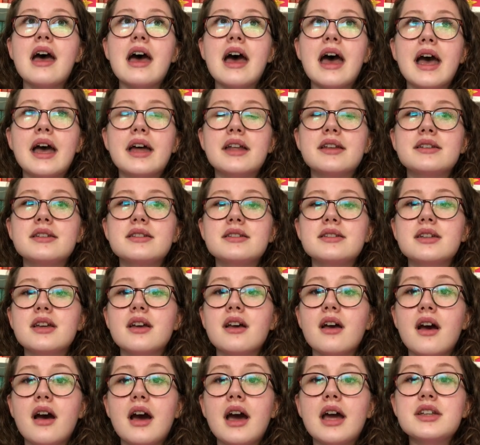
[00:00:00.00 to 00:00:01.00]
And
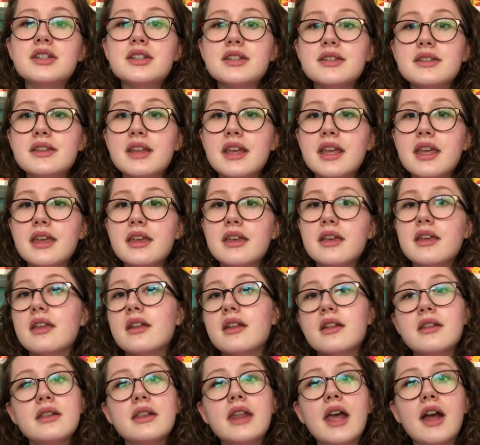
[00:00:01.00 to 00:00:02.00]
I just think
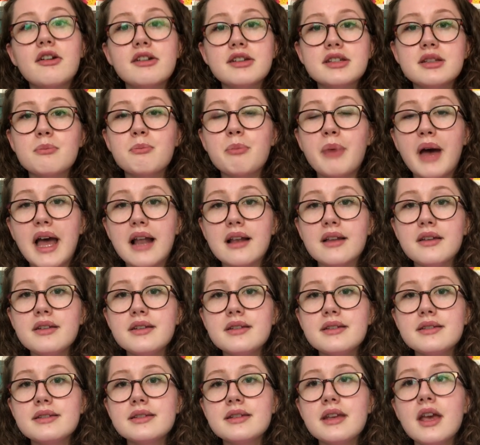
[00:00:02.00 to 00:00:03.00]
there is a
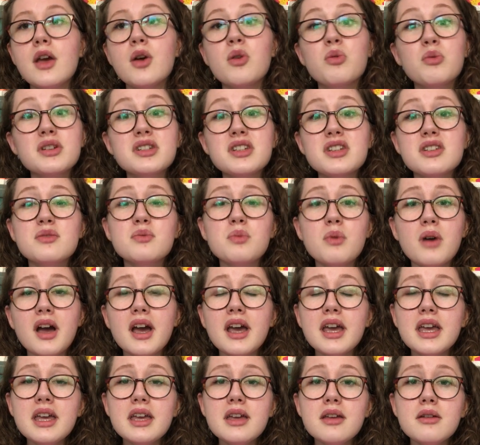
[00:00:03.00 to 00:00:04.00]
balance, which is
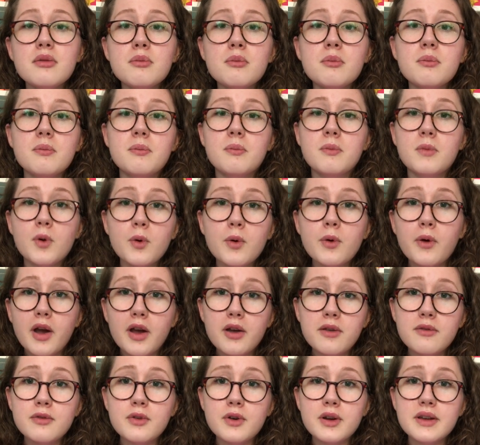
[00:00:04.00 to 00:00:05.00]
why more
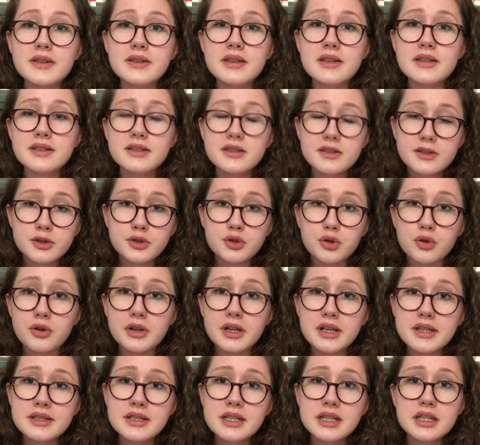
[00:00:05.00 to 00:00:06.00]
own voices
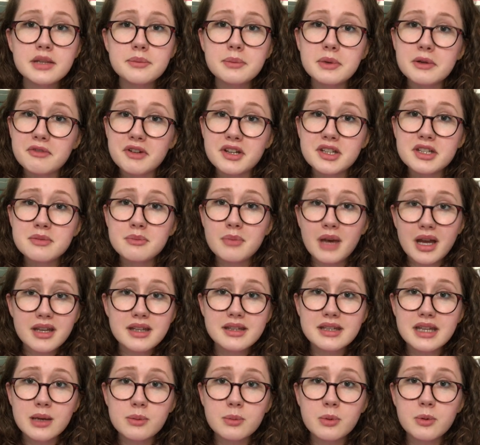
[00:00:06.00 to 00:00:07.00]
stories need to be written by
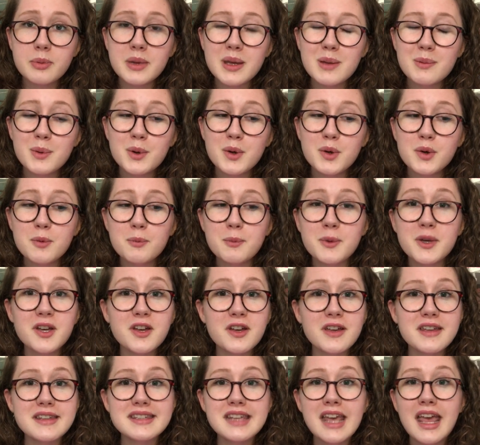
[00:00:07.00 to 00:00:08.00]
disabled people,
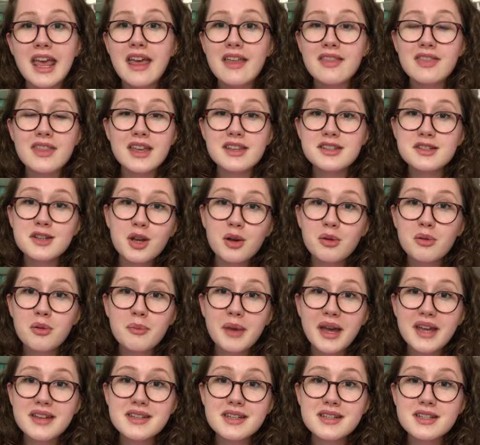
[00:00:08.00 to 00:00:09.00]
because there's no one
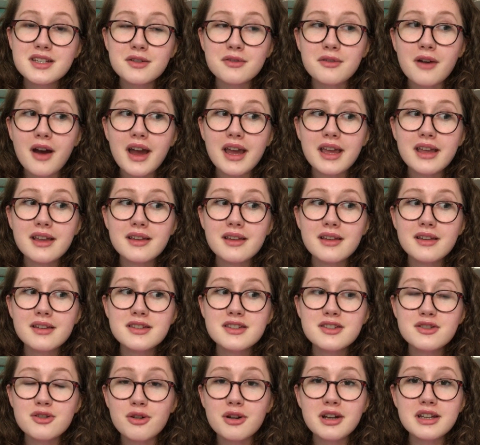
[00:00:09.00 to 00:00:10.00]
better to write
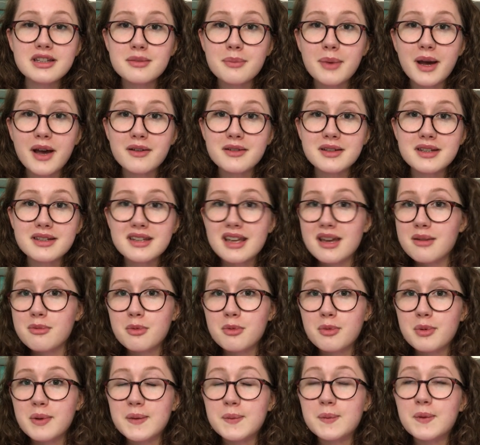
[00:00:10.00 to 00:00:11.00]
stories about
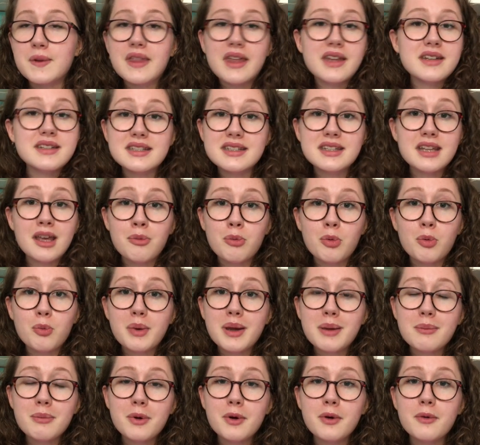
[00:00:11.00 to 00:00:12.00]
disabled people than disabled
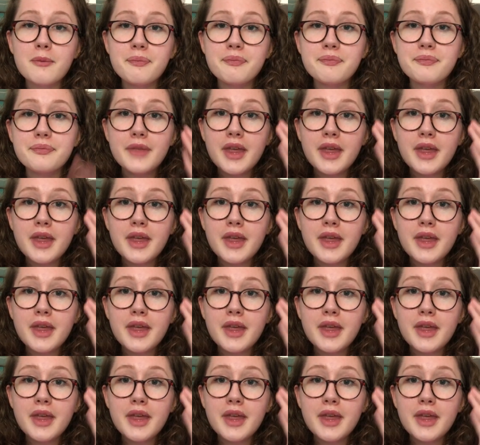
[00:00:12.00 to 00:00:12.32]
people.